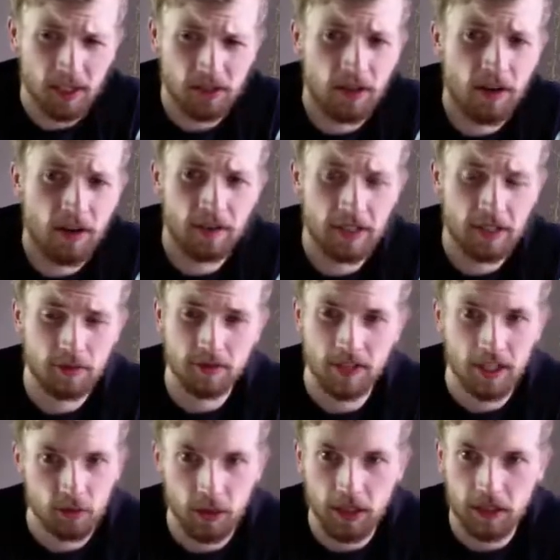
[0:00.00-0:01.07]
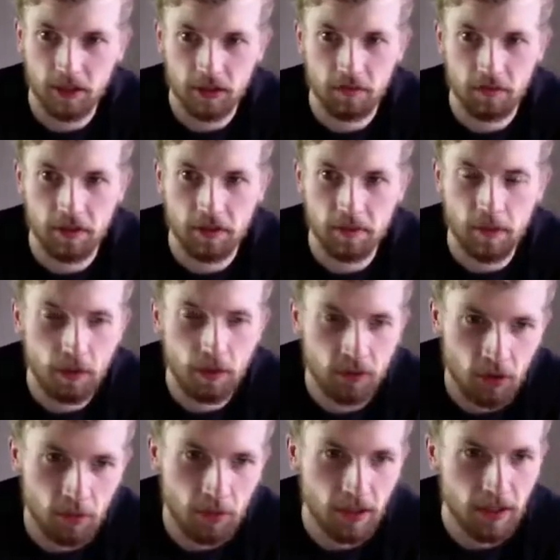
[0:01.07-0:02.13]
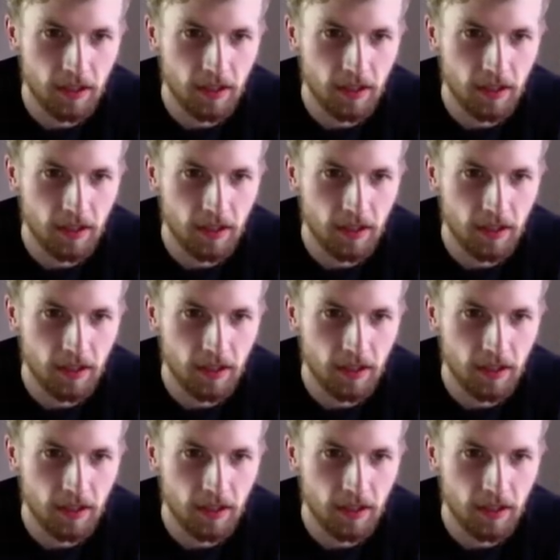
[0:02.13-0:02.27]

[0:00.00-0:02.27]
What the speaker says: I saw it. I think it was last week at something that popped up.